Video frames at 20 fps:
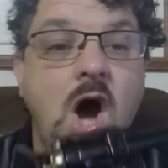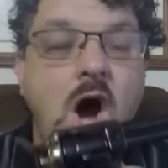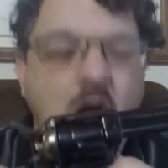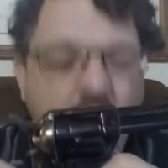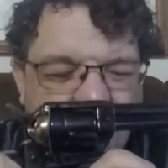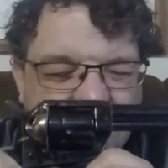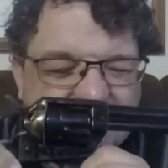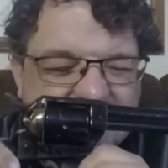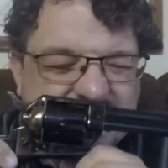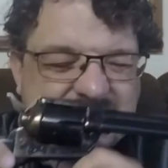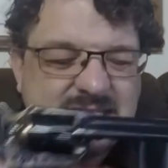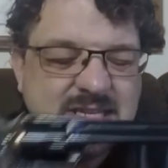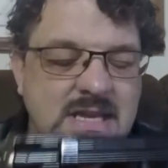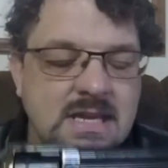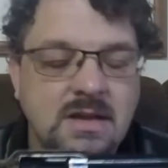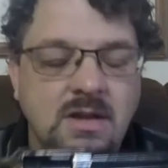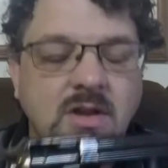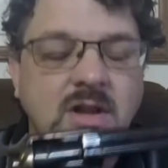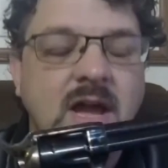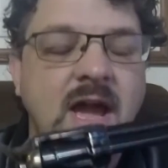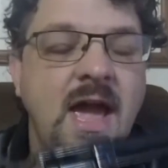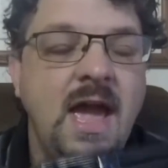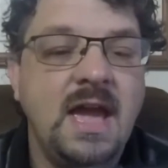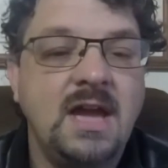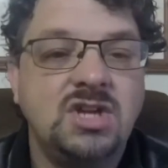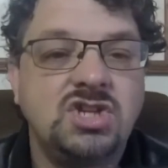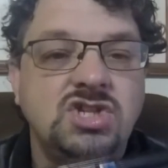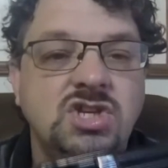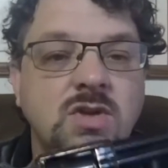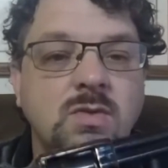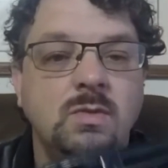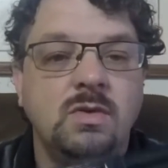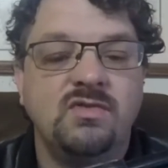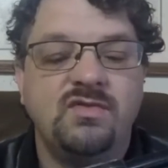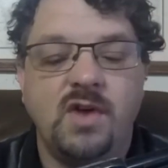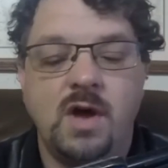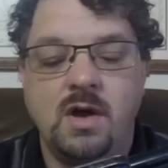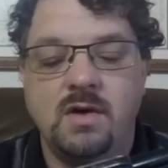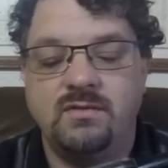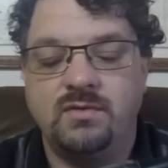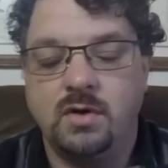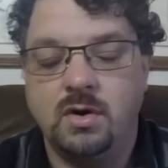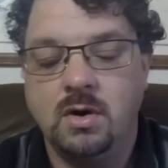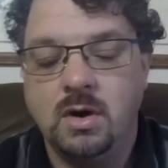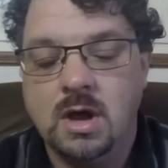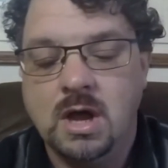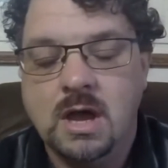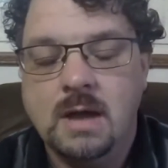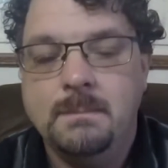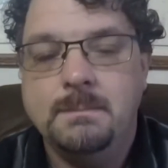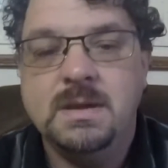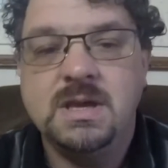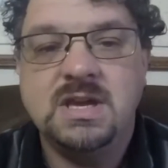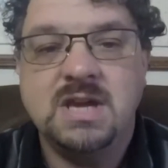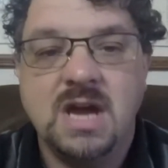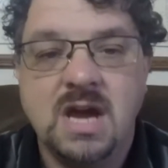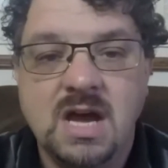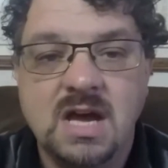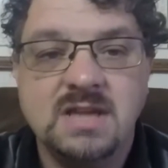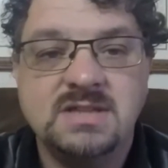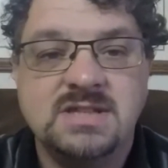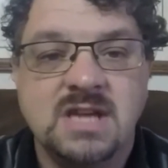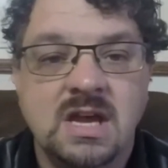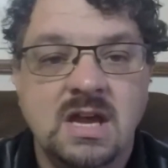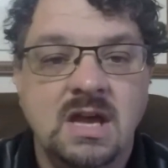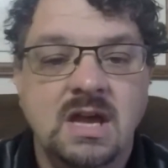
on a single action revolver, because